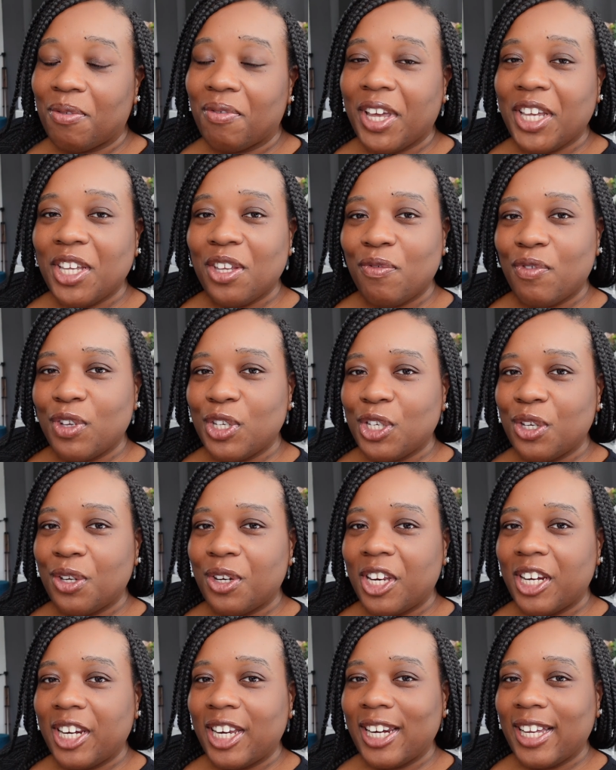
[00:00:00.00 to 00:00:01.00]
Thank you for
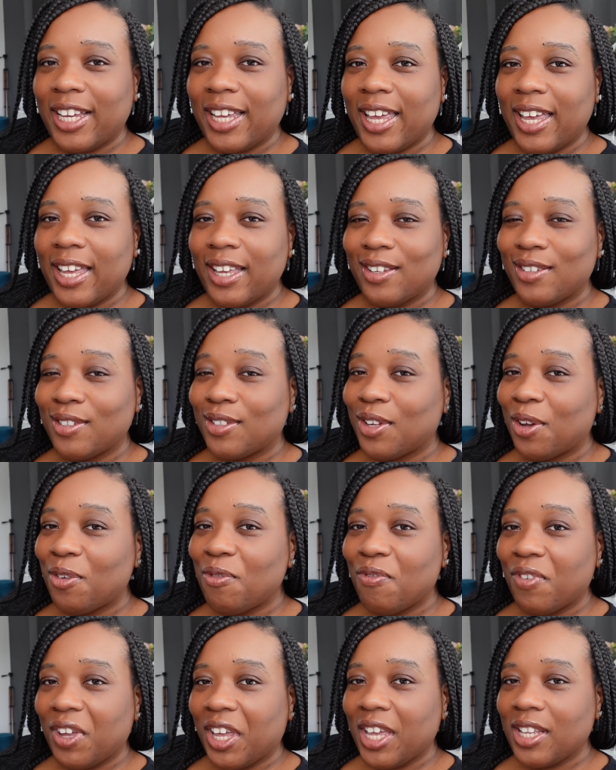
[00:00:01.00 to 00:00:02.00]
tuning in again.
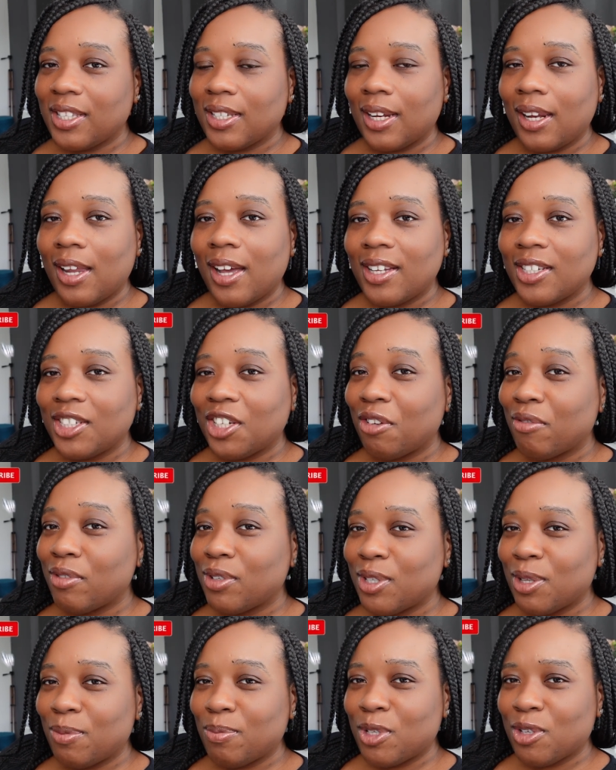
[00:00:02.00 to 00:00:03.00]
Don't forget to like, share and
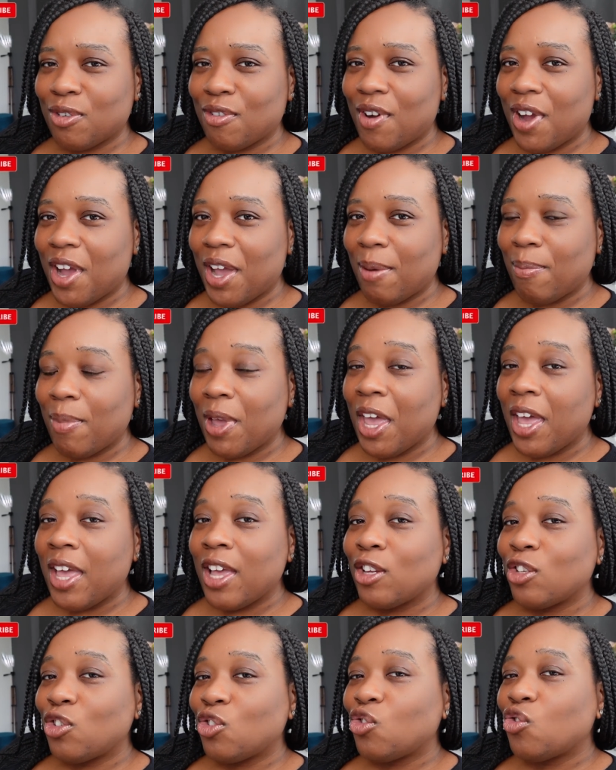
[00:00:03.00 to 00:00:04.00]
subscribe.
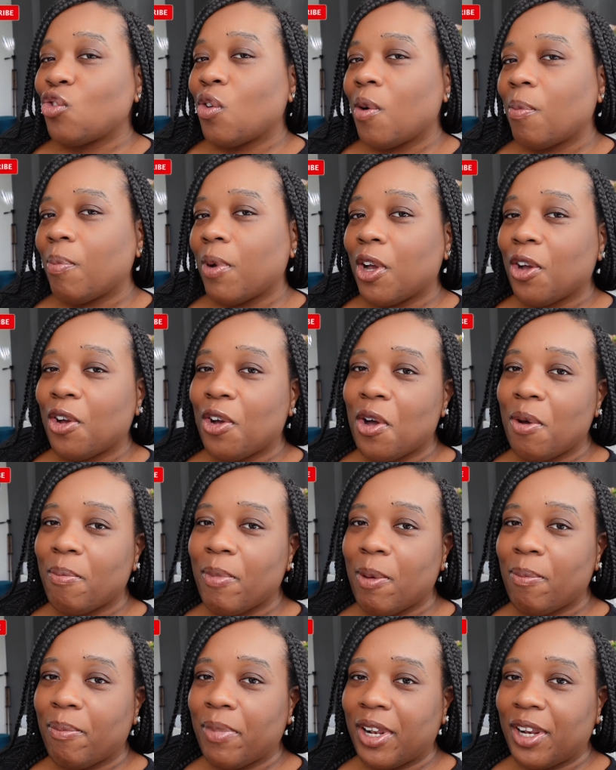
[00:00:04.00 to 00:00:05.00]
Drop a
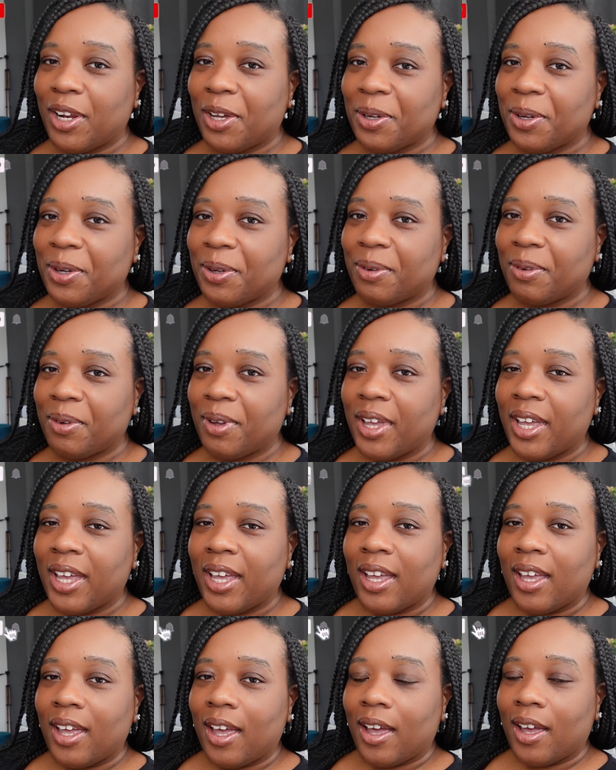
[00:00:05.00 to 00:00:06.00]
comment below,
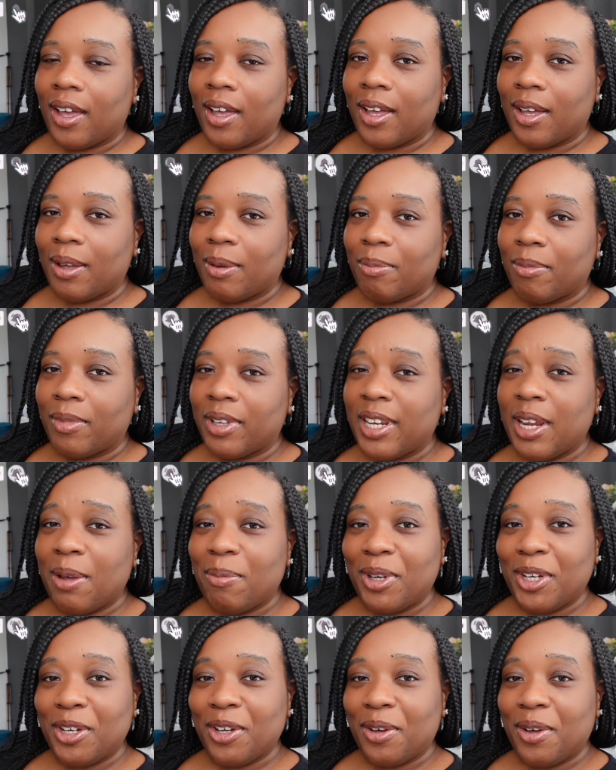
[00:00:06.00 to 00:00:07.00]
let
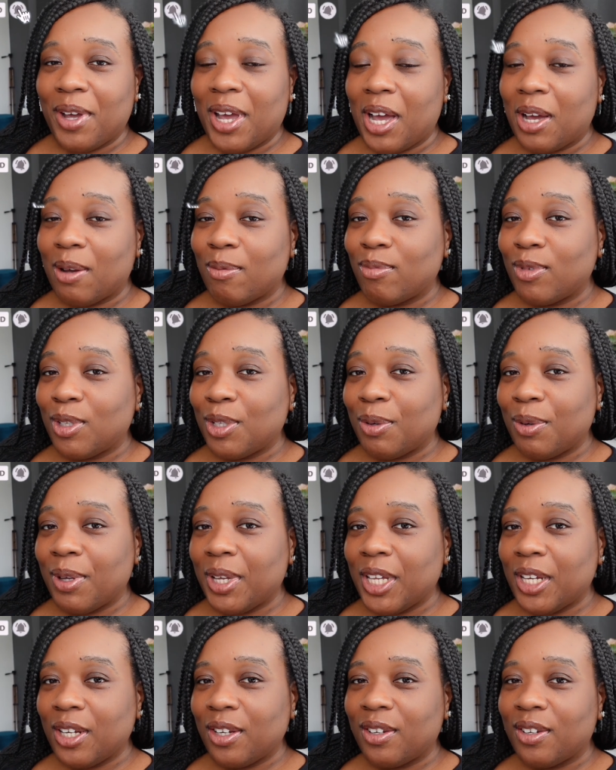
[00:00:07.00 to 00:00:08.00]
me know how I'm
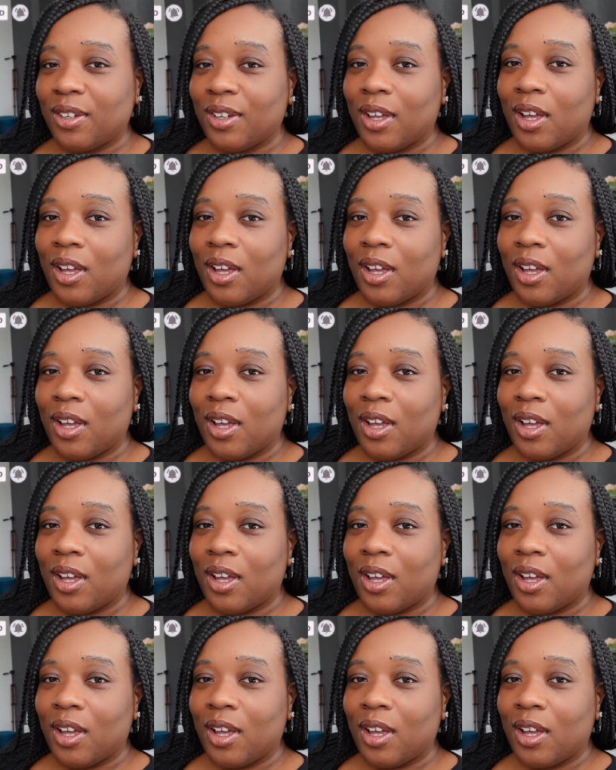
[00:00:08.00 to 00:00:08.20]
doing,